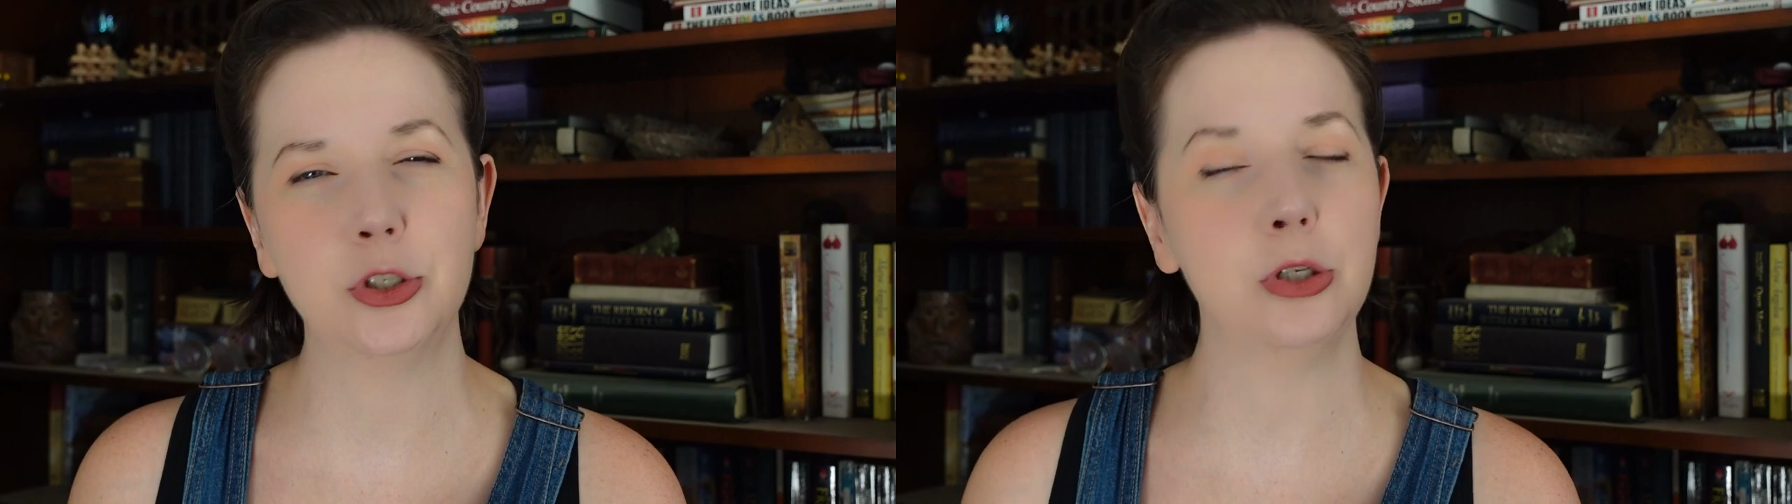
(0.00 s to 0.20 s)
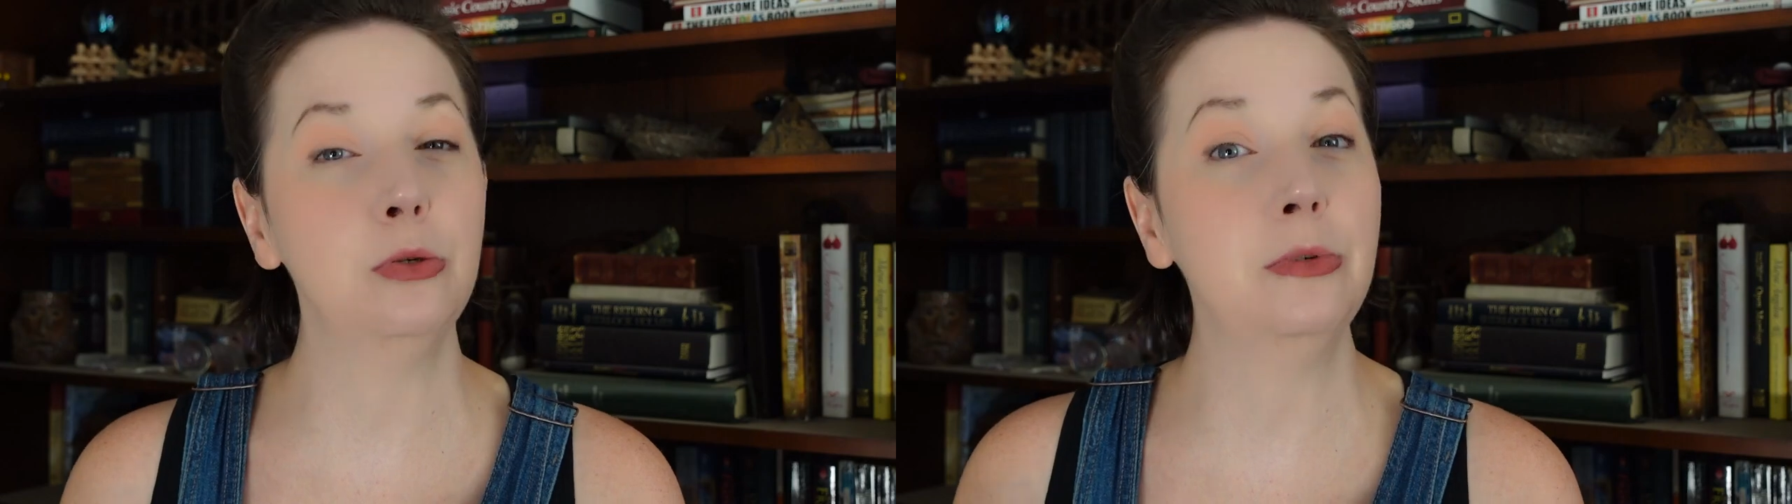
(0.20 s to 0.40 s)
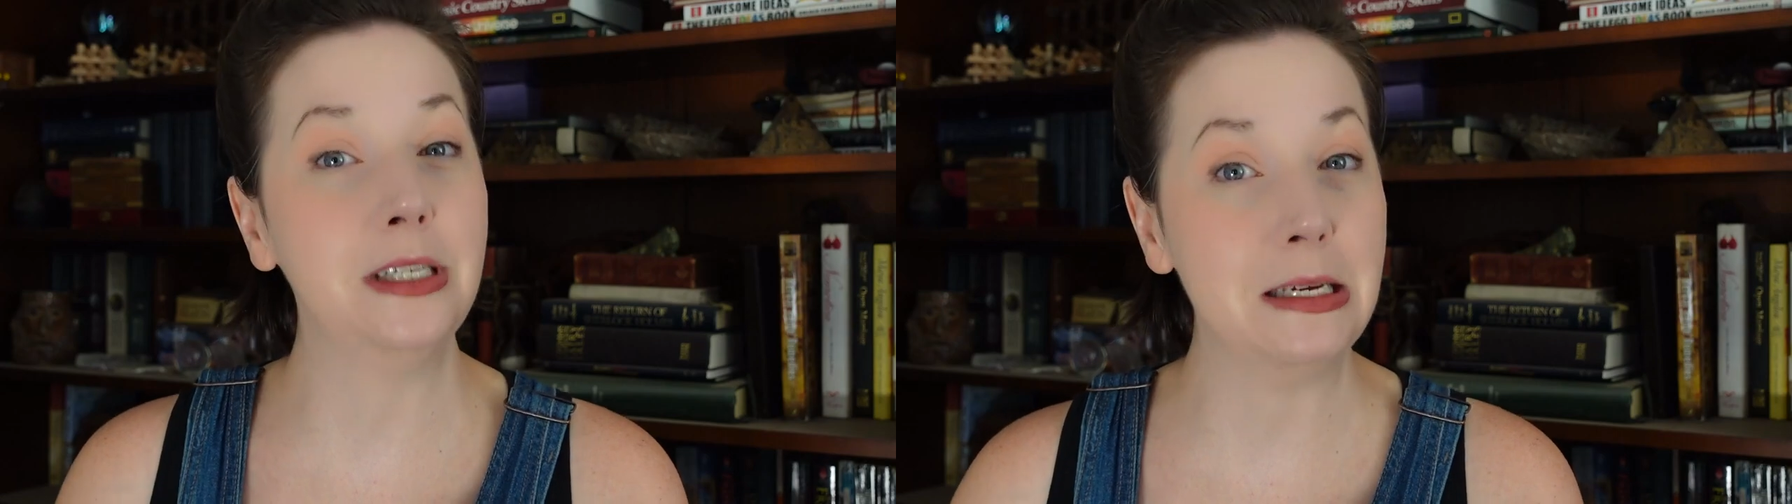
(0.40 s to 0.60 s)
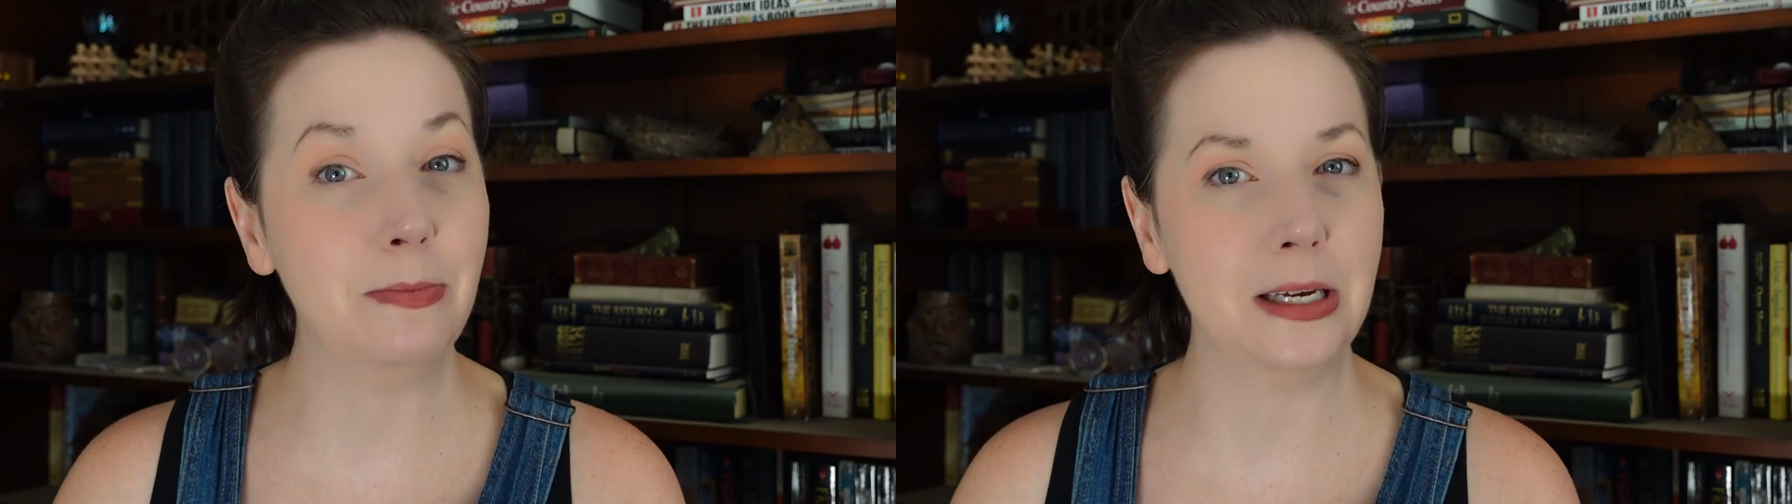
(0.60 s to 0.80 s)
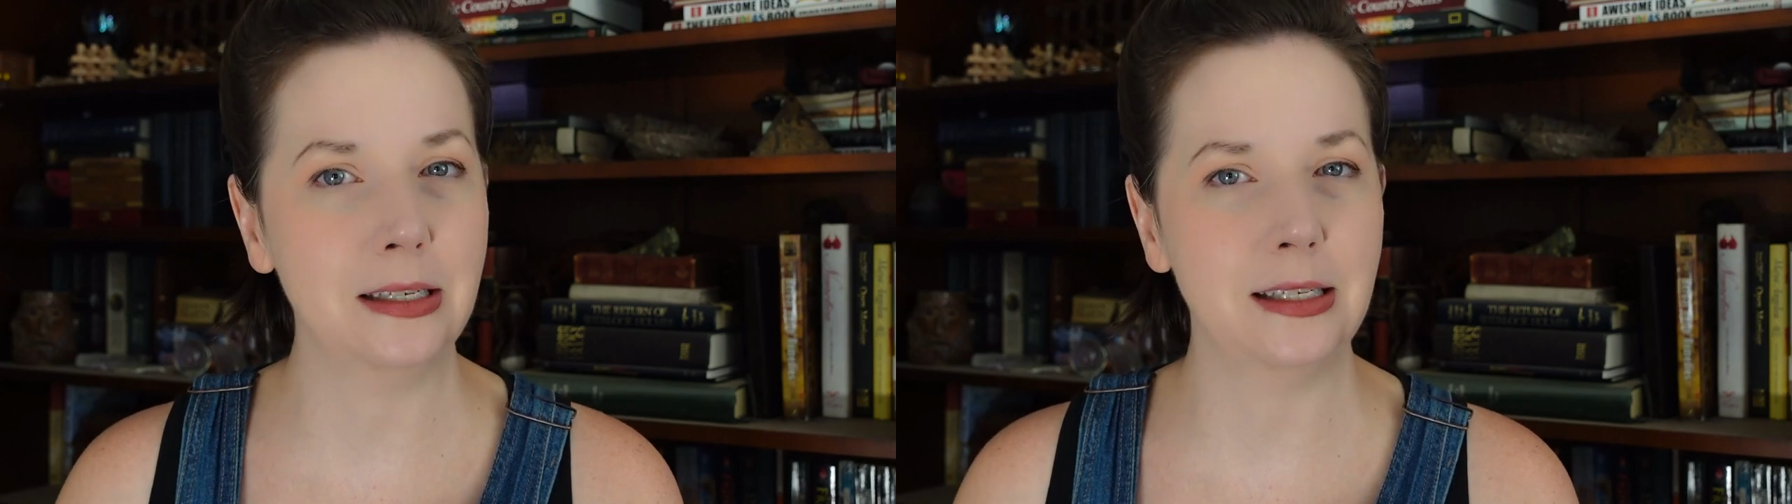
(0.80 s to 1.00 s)
too
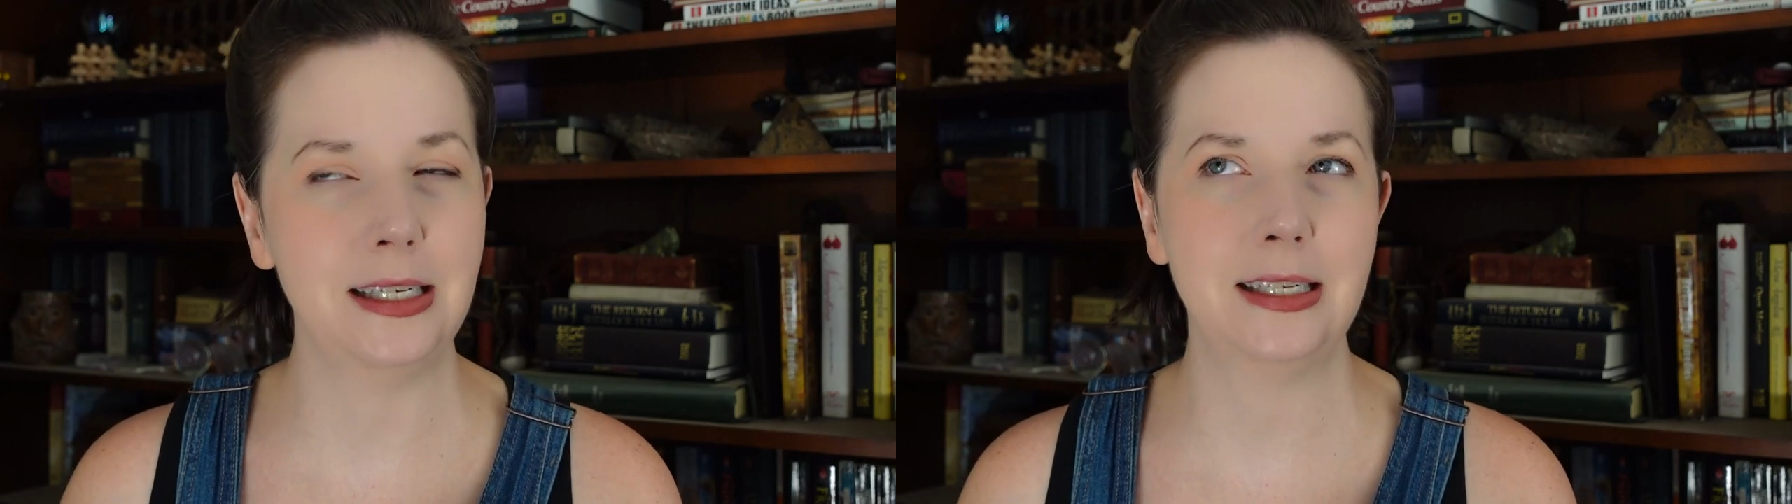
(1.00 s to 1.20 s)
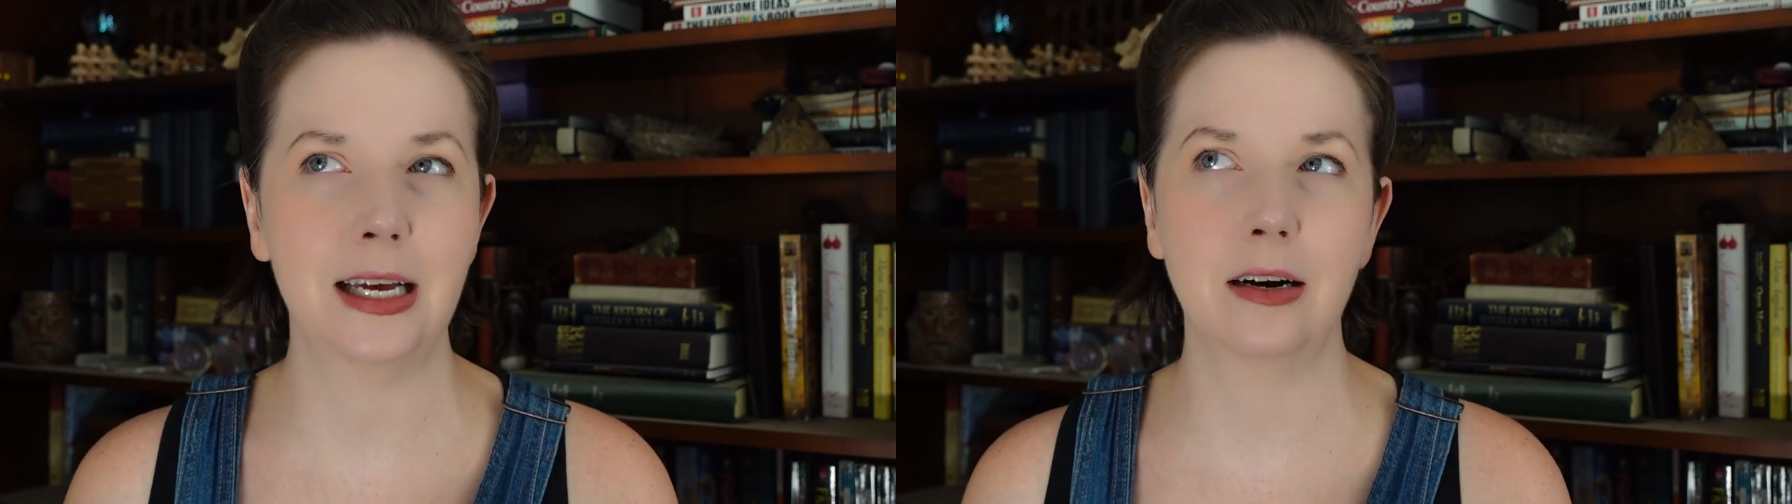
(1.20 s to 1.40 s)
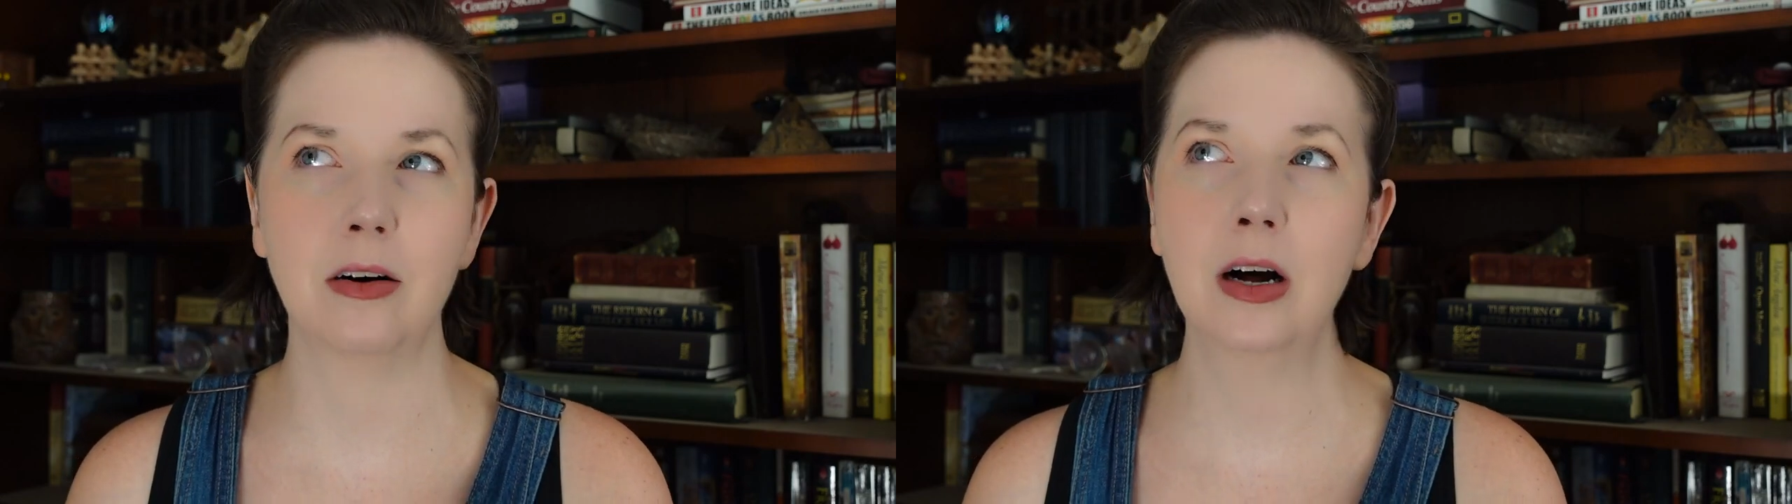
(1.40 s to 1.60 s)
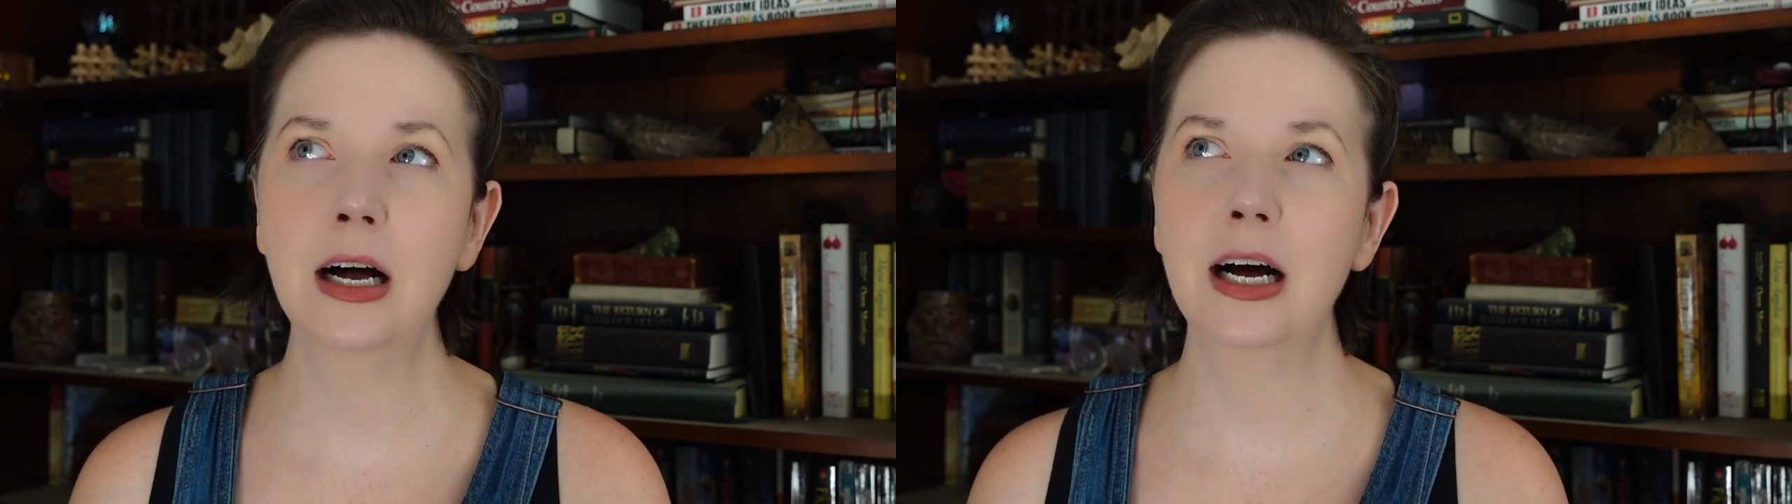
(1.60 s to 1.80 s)
deep into detail,